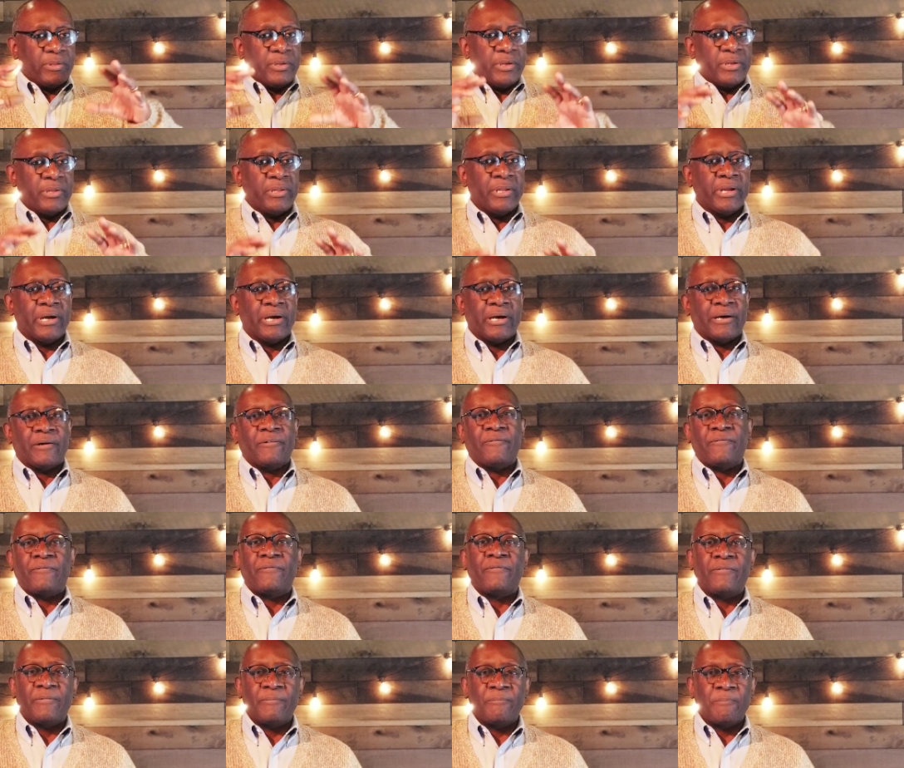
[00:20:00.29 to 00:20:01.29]

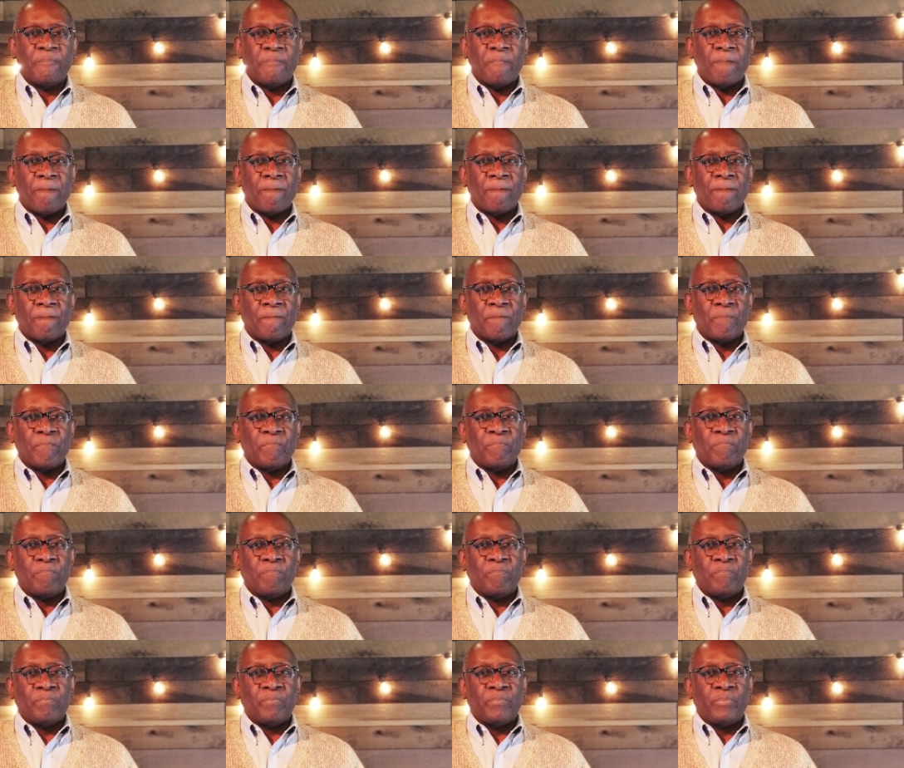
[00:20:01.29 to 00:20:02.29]
enough
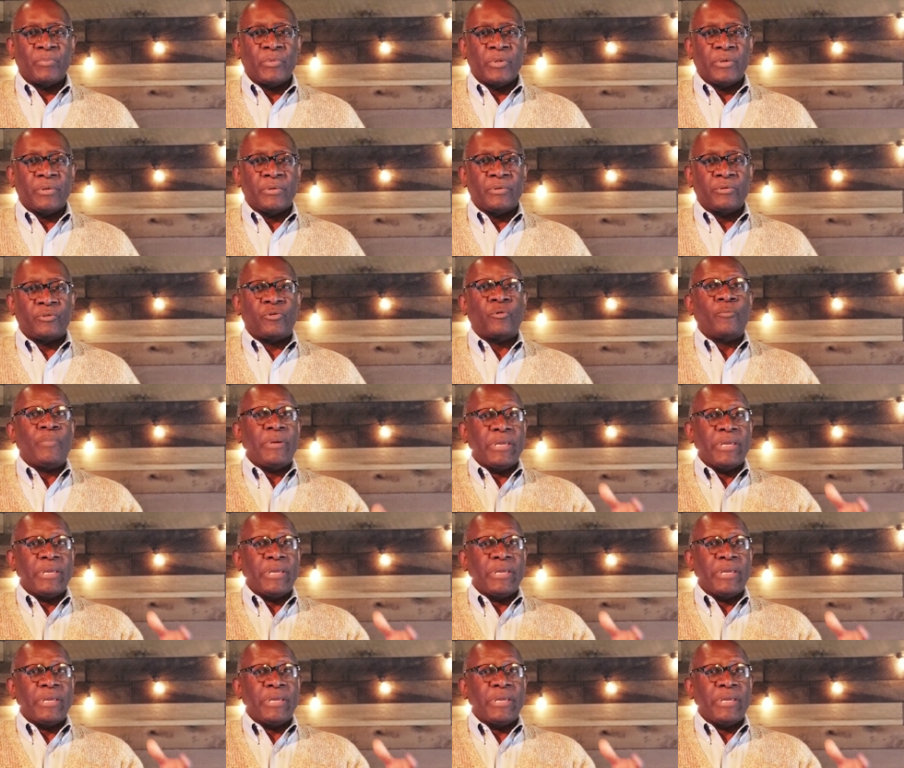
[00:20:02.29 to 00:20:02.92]
to